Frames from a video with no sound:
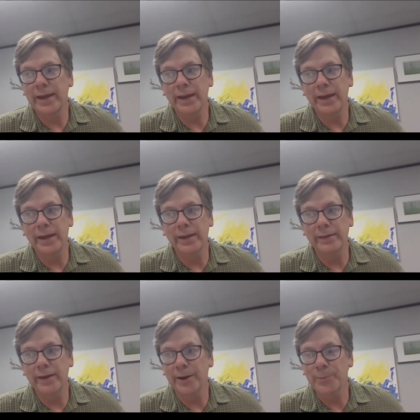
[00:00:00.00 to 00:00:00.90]

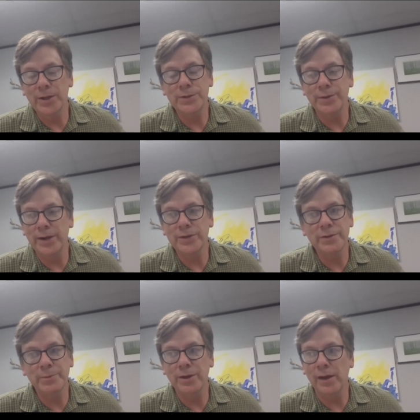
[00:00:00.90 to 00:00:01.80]
And our administrators
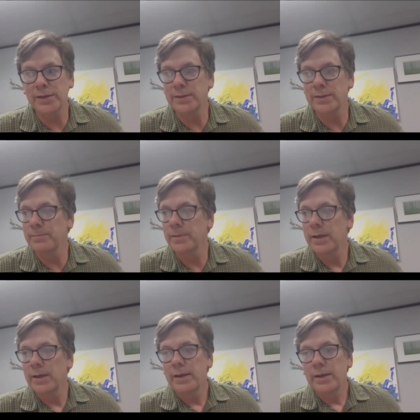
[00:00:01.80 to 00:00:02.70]
have been awesome.
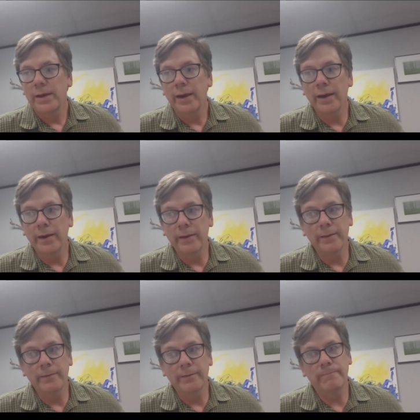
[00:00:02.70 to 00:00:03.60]

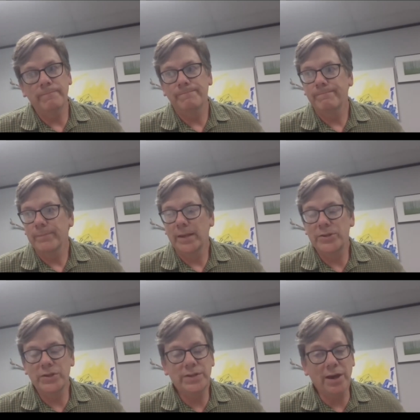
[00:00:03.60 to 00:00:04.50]
Um,
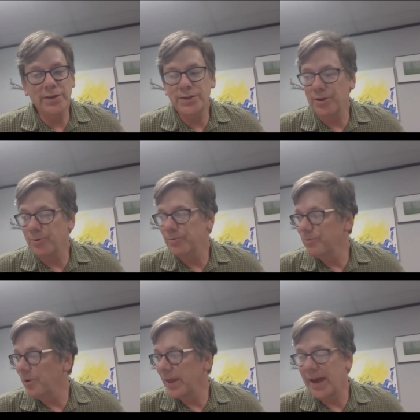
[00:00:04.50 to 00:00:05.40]
just also
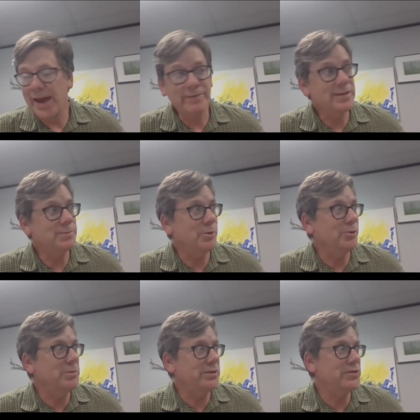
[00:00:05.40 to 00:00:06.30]
while I have this
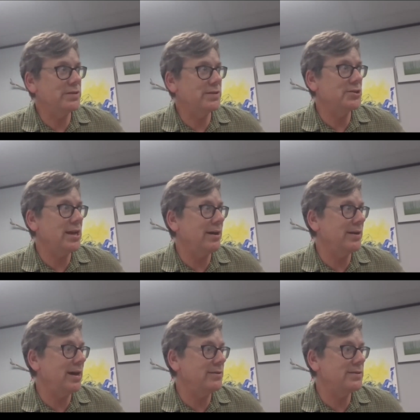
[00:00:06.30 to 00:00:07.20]
moment, just a
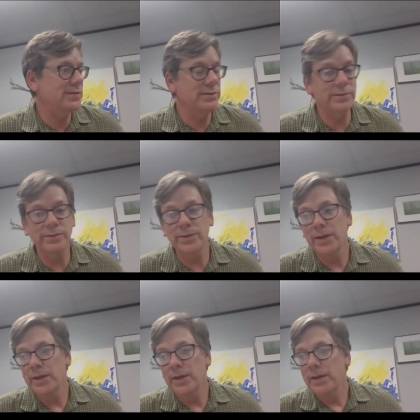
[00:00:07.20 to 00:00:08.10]
shout out to
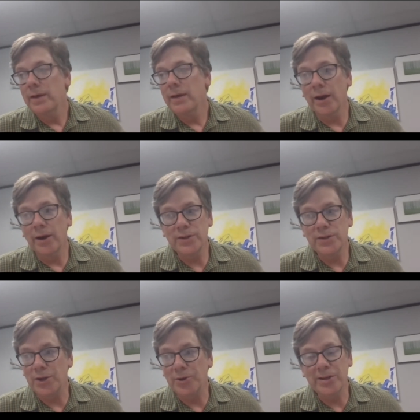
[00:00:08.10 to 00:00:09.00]
our
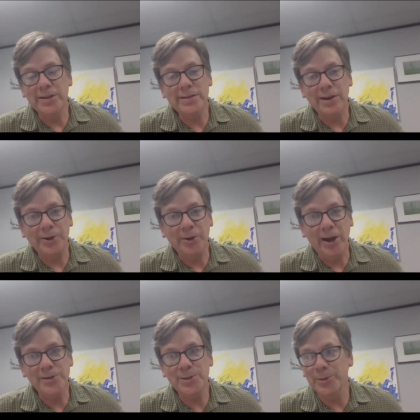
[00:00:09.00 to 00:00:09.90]
custodians and our
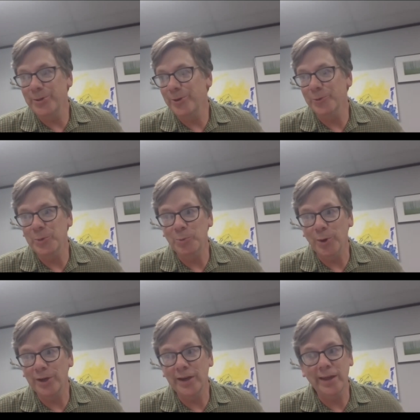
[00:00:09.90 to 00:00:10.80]
grounds crew who've been
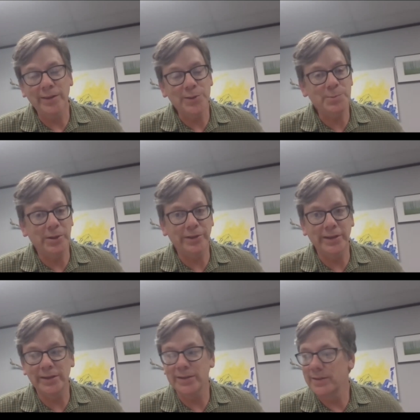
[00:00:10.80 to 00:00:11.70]
working on those
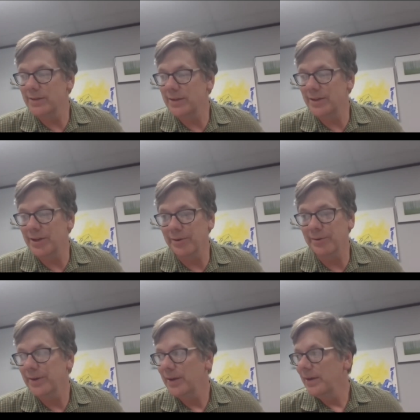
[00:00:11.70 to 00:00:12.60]
buildings, you know,